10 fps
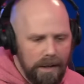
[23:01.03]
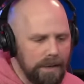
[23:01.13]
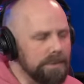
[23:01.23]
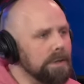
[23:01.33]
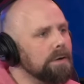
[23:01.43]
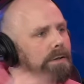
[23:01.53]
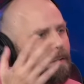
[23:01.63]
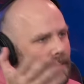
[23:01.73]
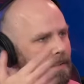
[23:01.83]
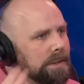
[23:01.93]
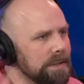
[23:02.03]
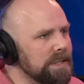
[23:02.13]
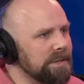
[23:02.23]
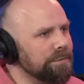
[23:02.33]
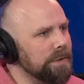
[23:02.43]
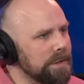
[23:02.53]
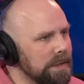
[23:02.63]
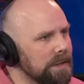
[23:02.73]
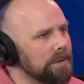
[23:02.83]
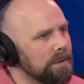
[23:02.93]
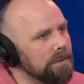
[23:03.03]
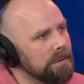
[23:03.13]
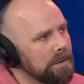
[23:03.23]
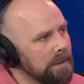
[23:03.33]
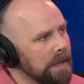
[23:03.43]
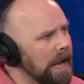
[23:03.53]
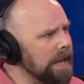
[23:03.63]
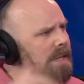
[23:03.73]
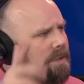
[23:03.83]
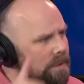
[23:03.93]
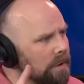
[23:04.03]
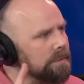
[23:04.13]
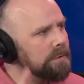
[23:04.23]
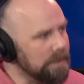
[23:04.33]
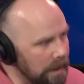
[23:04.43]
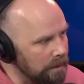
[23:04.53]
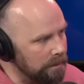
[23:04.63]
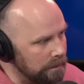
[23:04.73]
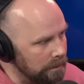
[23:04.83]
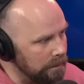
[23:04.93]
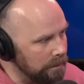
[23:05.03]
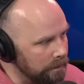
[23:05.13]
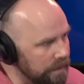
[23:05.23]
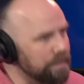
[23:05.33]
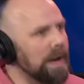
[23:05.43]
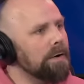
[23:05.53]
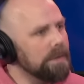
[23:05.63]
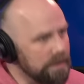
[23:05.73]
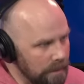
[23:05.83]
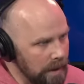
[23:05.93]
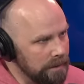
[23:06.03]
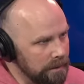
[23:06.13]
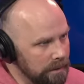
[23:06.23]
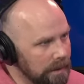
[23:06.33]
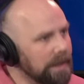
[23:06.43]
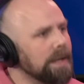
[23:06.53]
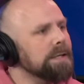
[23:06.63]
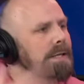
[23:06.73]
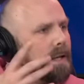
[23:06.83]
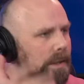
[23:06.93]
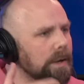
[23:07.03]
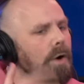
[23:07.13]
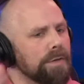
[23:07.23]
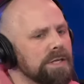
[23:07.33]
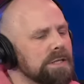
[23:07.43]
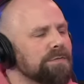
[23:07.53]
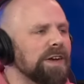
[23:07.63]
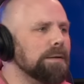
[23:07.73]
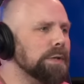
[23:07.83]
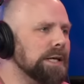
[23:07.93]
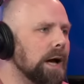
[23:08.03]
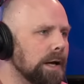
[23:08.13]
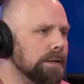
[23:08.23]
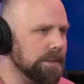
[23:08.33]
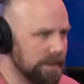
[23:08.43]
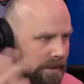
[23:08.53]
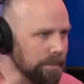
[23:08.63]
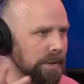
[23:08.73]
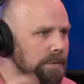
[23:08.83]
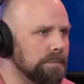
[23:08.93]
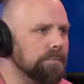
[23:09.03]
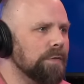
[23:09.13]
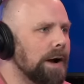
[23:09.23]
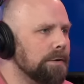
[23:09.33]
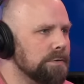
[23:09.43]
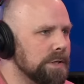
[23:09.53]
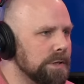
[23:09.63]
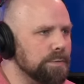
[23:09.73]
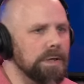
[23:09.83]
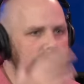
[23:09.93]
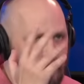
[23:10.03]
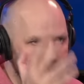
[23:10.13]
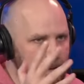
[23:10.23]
how's it going? It's a different deal. And I think you can also tell with parents, right? Like, I can tell, like, oh, this is a family guy. This is somebody who values this, when it's like,